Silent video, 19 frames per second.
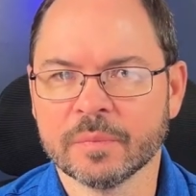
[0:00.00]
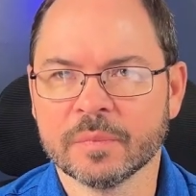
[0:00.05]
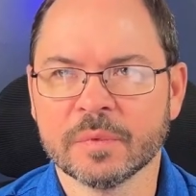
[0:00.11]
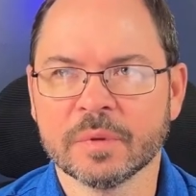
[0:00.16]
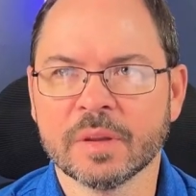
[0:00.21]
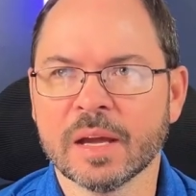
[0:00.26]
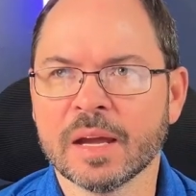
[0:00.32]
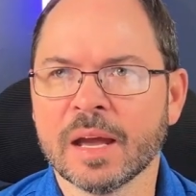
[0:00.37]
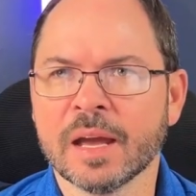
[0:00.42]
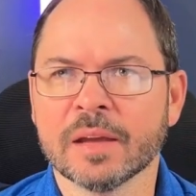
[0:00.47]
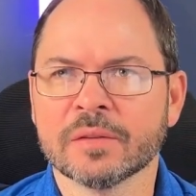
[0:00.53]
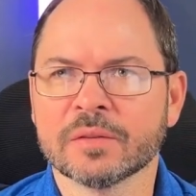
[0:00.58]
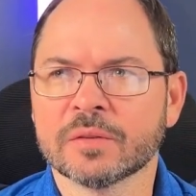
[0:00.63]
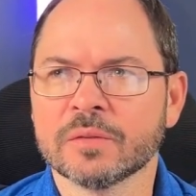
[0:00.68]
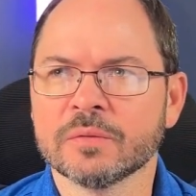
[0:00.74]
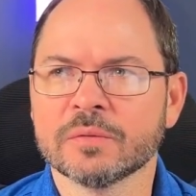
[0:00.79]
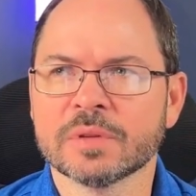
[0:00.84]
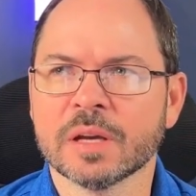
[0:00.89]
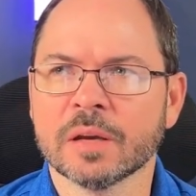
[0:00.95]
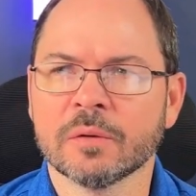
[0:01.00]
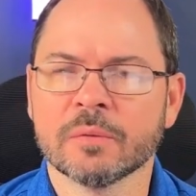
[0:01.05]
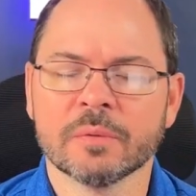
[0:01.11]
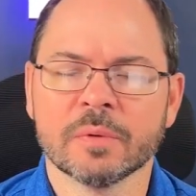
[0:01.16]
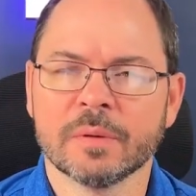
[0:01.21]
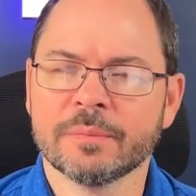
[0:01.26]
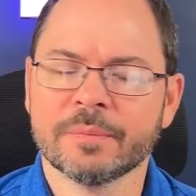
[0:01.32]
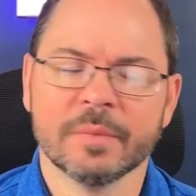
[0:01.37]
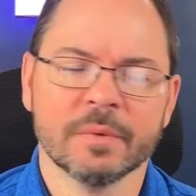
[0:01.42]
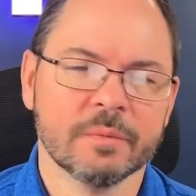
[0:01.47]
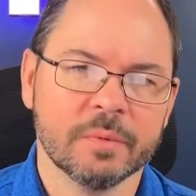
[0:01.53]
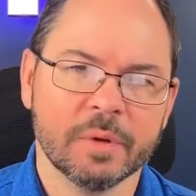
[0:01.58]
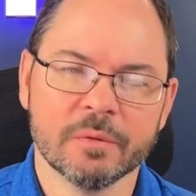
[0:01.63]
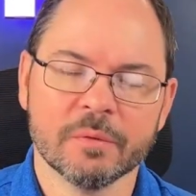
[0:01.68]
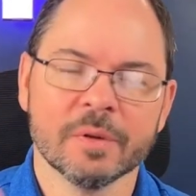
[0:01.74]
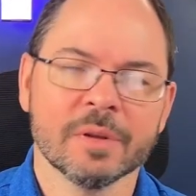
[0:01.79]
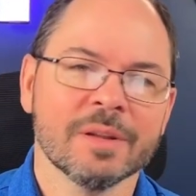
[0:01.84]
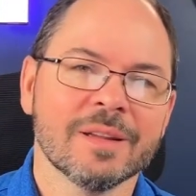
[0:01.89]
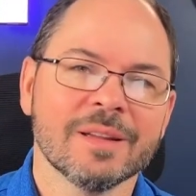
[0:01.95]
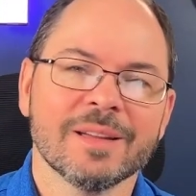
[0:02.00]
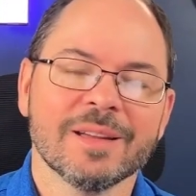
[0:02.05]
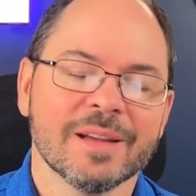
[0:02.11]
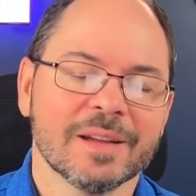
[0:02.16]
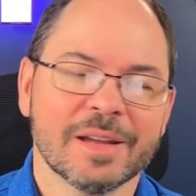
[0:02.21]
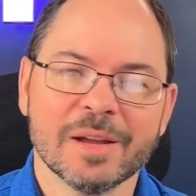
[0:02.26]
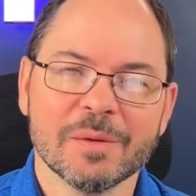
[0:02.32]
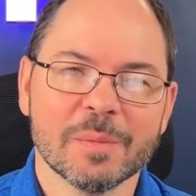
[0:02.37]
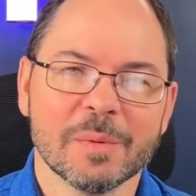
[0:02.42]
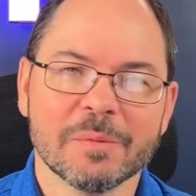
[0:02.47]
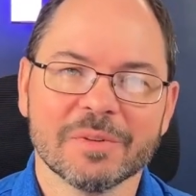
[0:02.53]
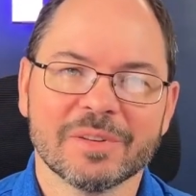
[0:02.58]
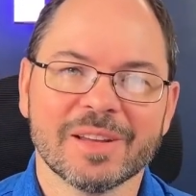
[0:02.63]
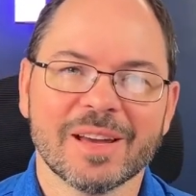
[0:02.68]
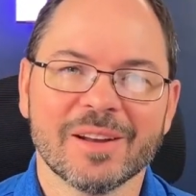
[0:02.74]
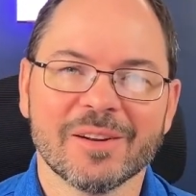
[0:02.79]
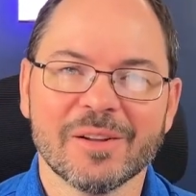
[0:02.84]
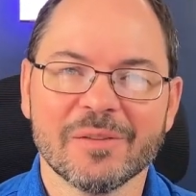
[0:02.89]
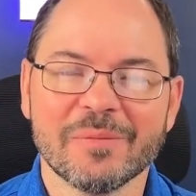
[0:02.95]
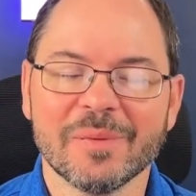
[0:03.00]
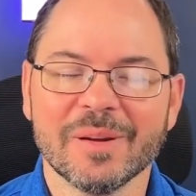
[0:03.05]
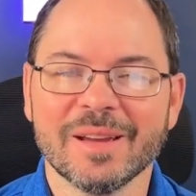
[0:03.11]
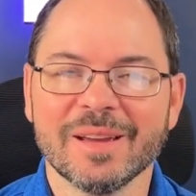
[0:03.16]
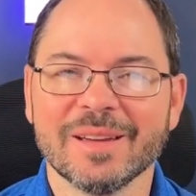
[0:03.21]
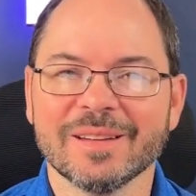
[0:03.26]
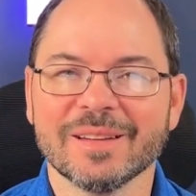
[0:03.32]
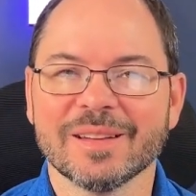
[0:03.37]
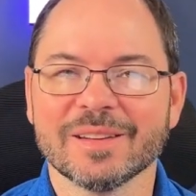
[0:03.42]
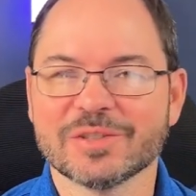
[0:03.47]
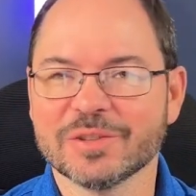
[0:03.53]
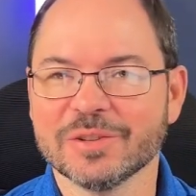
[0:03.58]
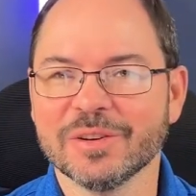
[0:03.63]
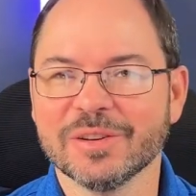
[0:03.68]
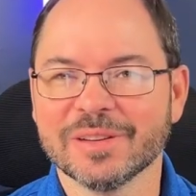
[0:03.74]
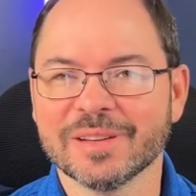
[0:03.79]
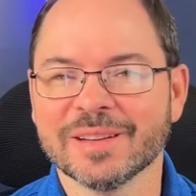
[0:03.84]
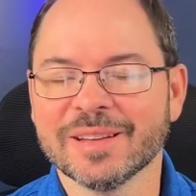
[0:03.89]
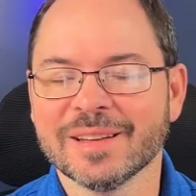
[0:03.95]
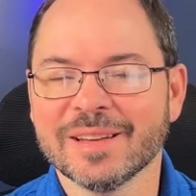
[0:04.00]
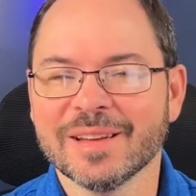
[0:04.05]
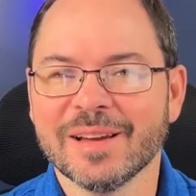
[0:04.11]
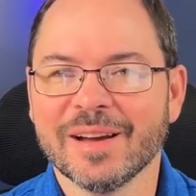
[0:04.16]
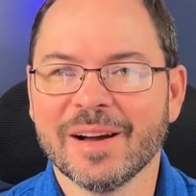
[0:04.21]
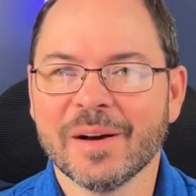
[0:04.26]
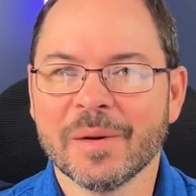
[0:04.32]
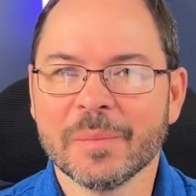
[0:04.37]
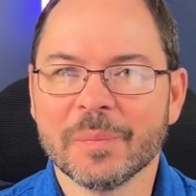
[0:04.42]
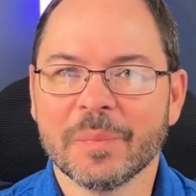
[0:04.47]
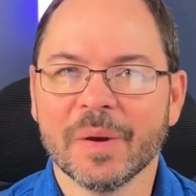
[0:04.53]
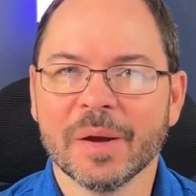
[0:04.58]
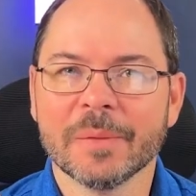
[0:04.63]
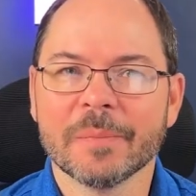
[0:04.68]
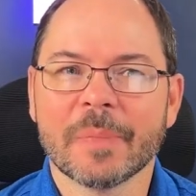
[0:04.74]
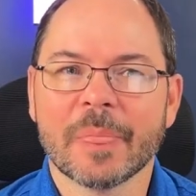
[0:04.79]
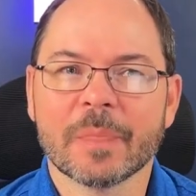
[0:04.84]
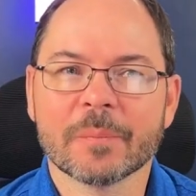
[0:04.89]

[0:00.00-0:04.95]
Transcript: They ask, you tell, whatever. Can't remember the title off my hand. I should. But